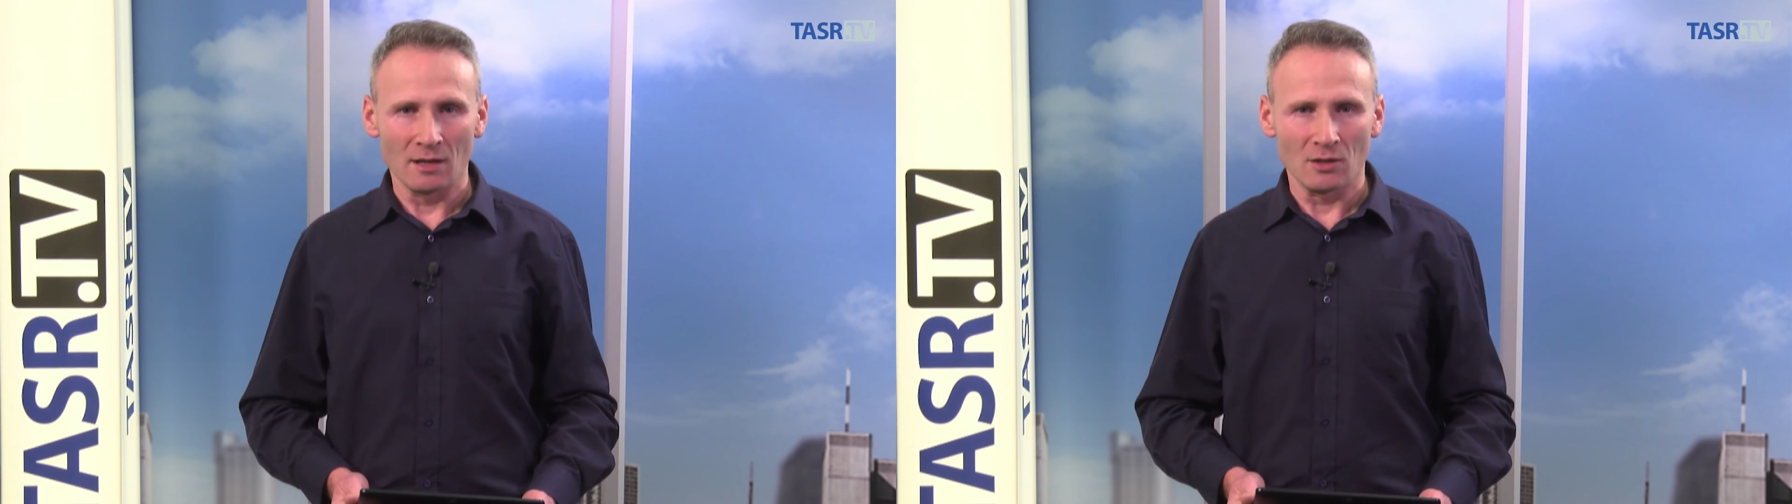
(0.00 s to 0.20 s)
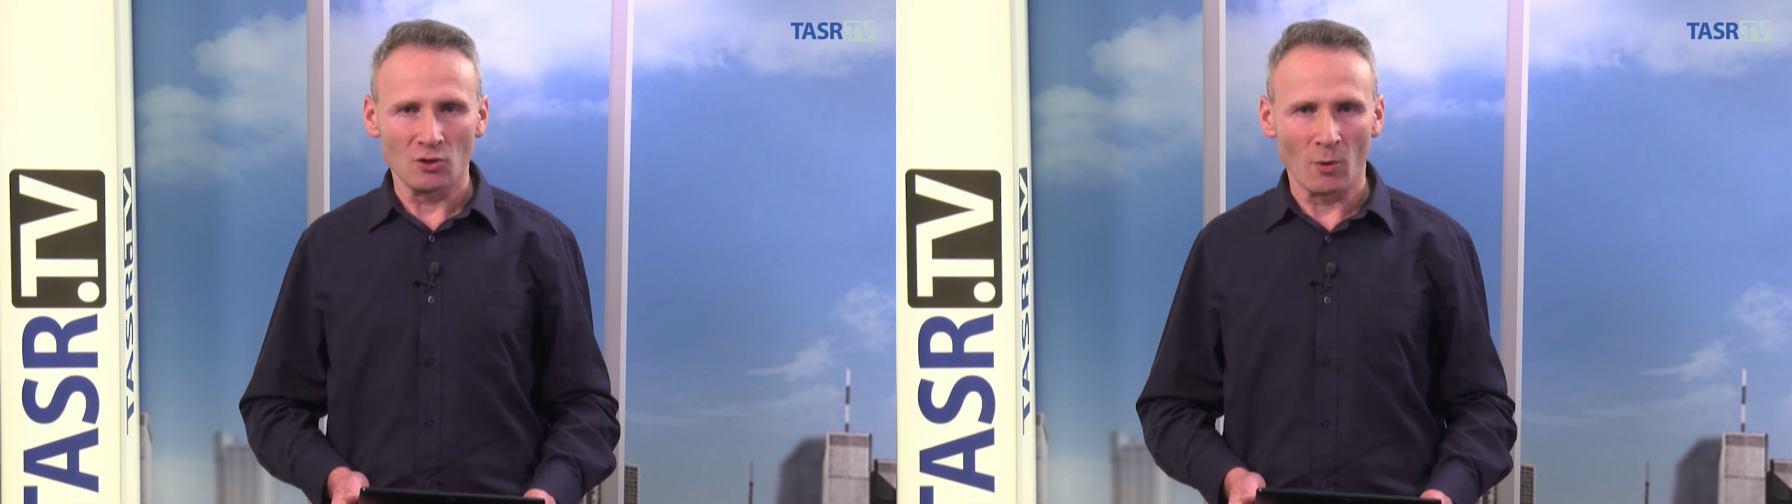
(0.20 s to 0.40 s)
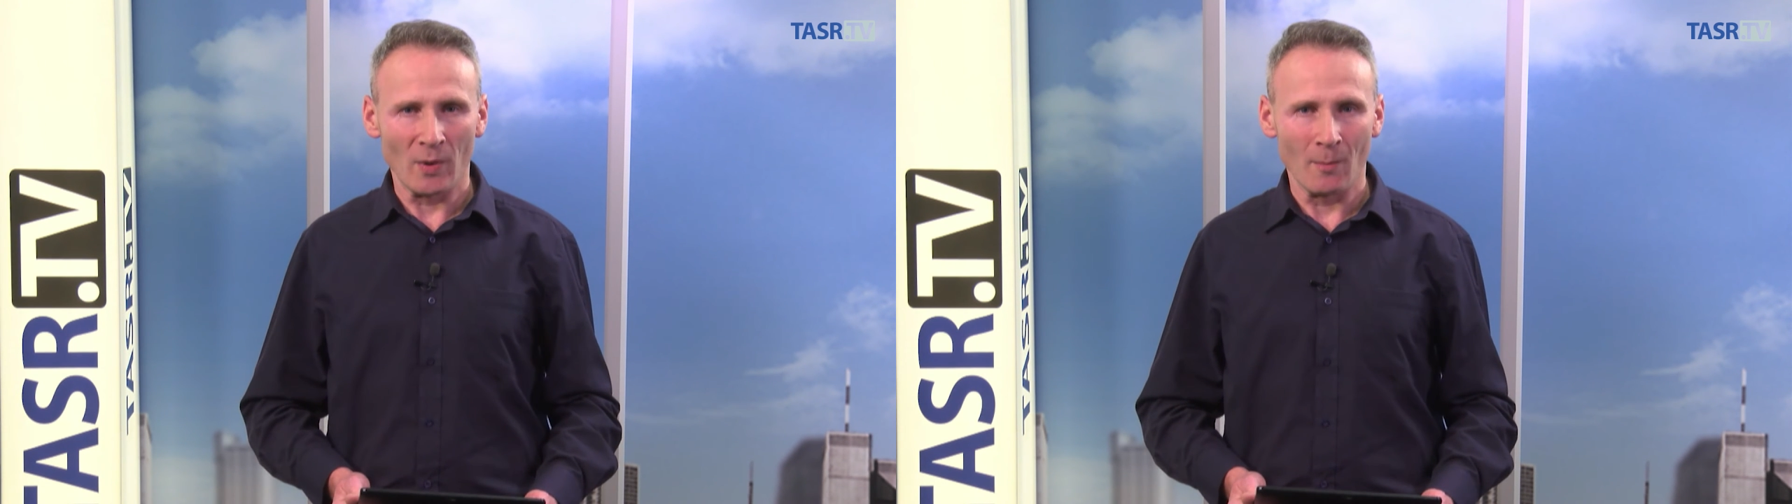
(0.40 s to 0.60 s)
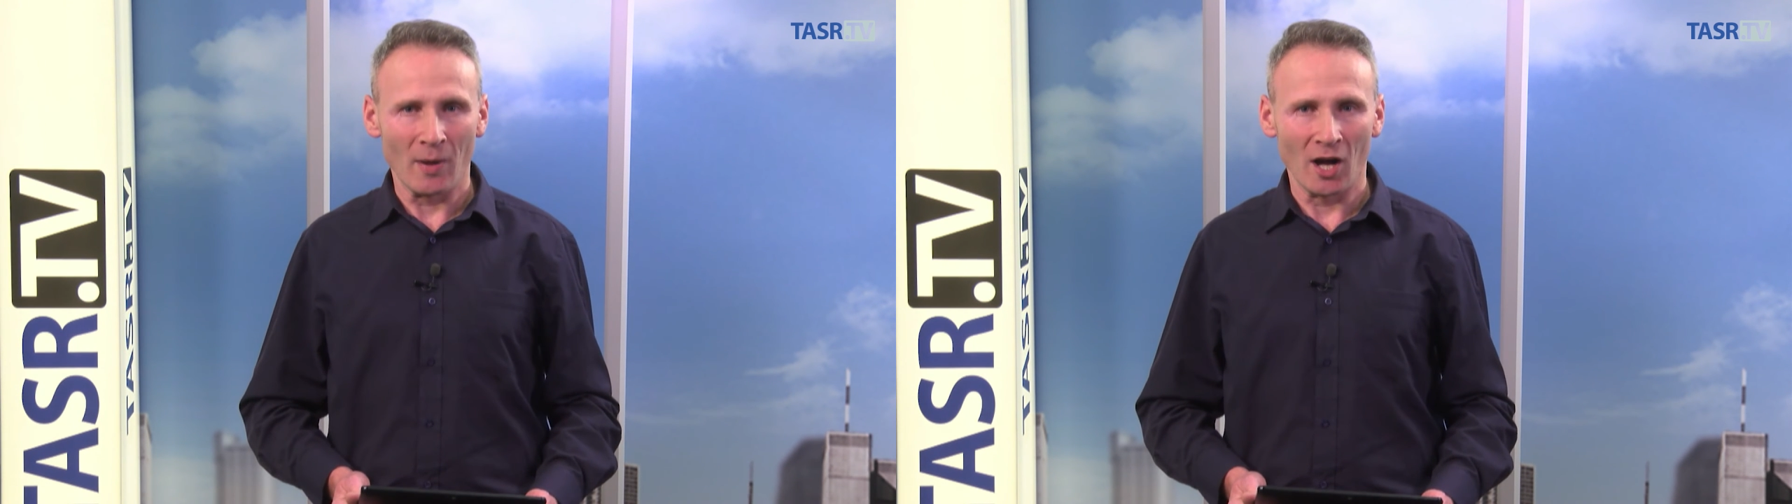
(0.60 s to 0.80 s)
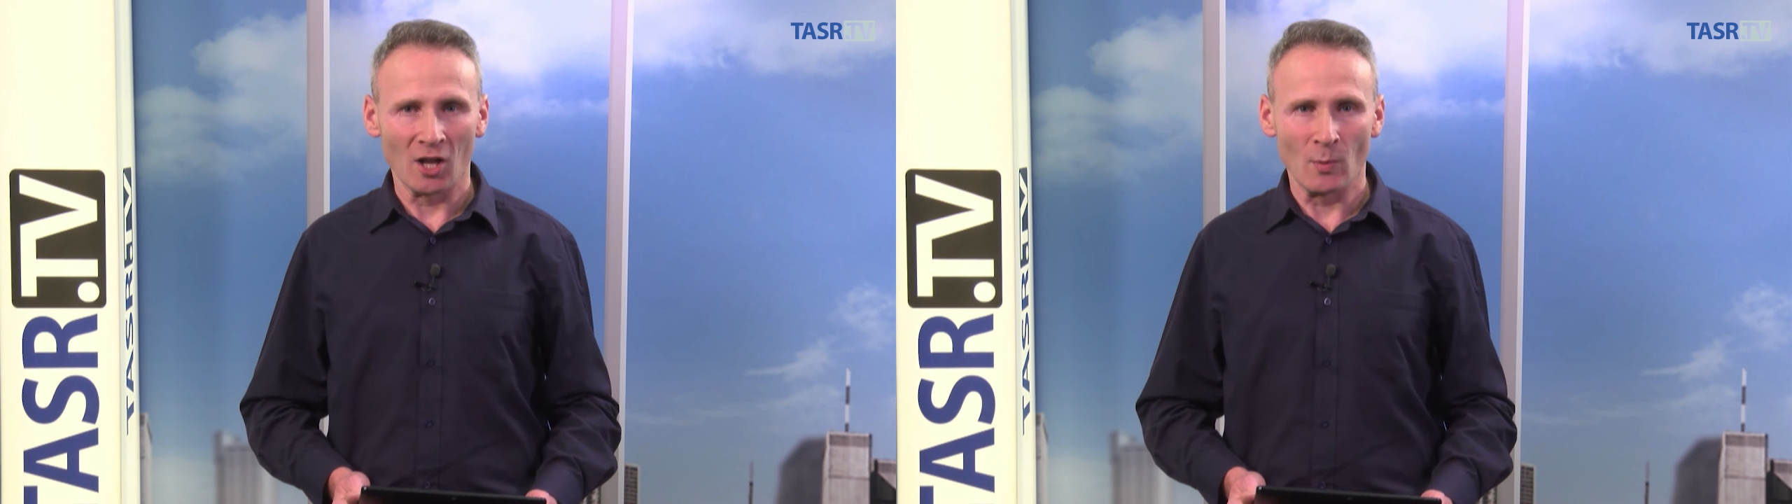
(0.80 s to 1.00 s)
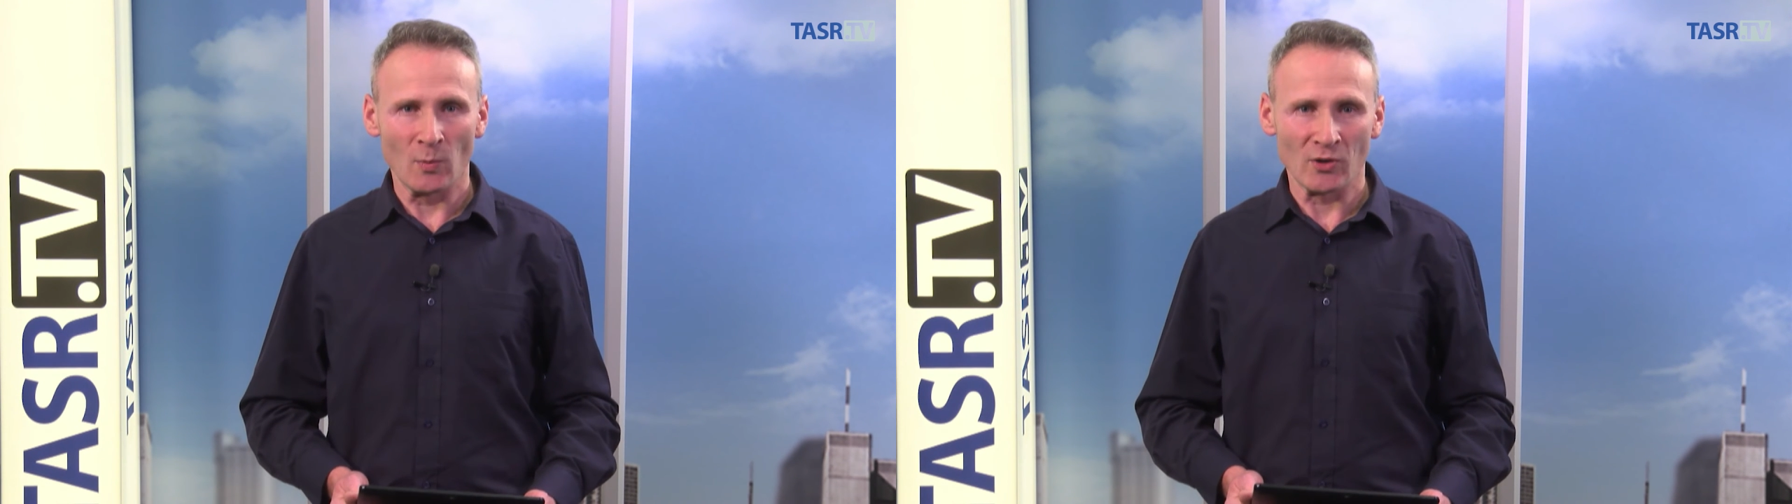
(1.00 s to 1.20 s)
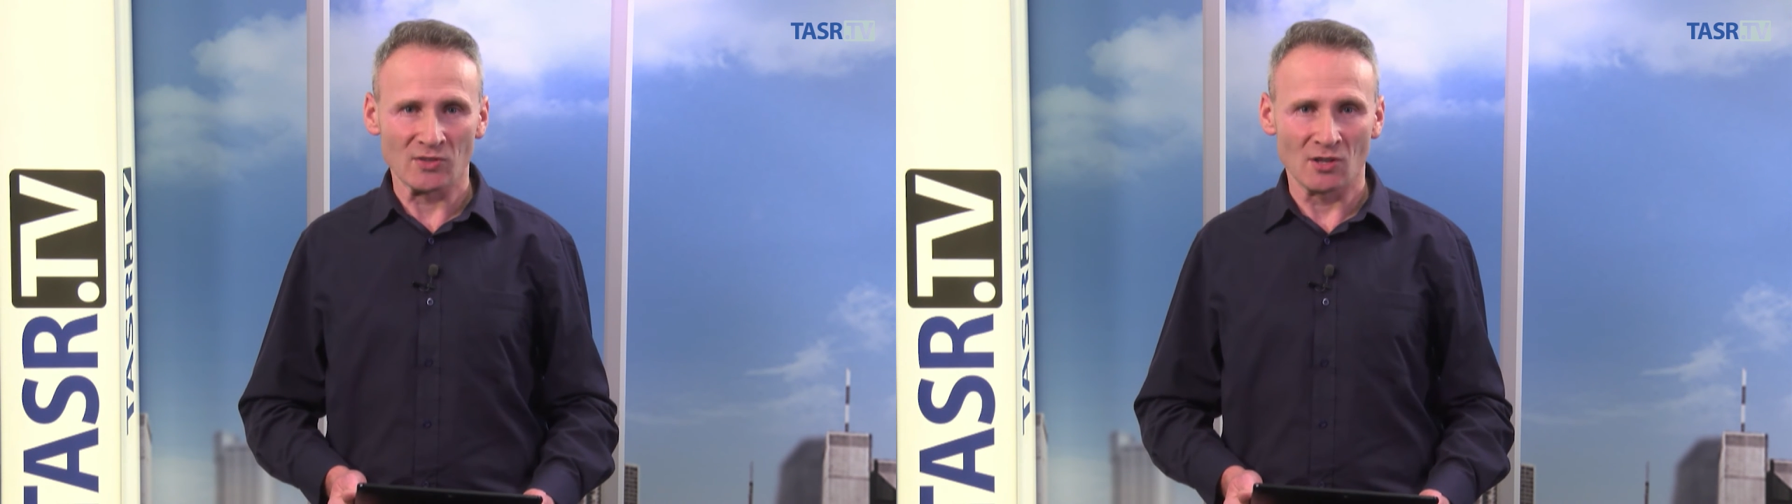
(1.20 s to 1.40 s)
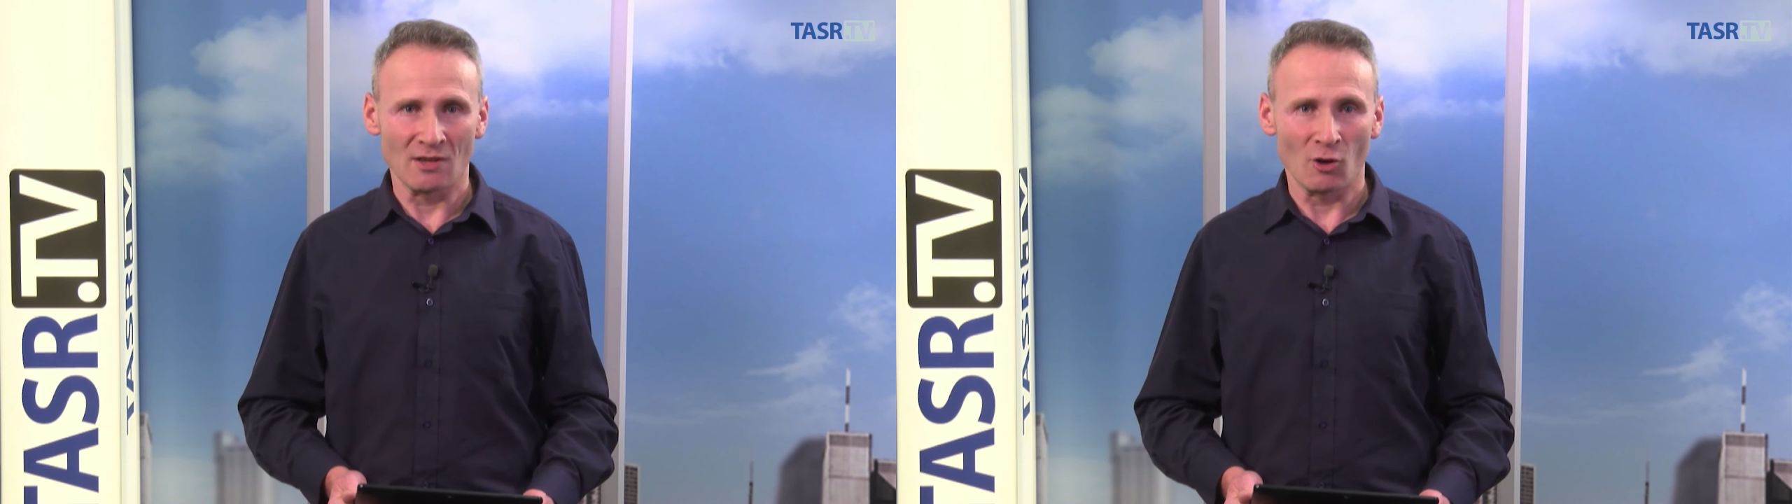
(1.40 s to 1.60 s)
European Parliament President